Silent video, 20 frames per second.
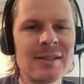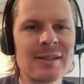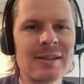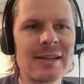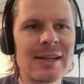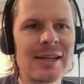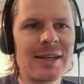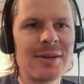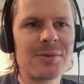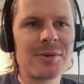
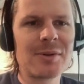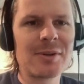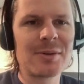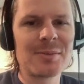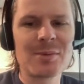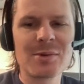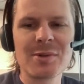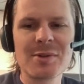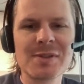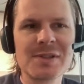Okay, one of the
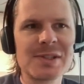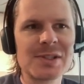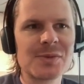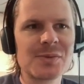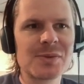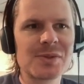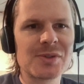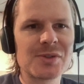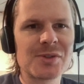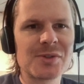Morrises
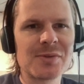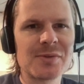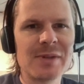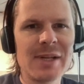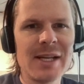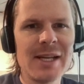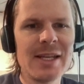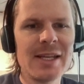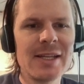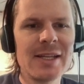was
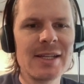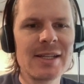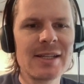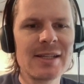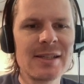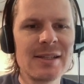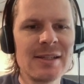traded.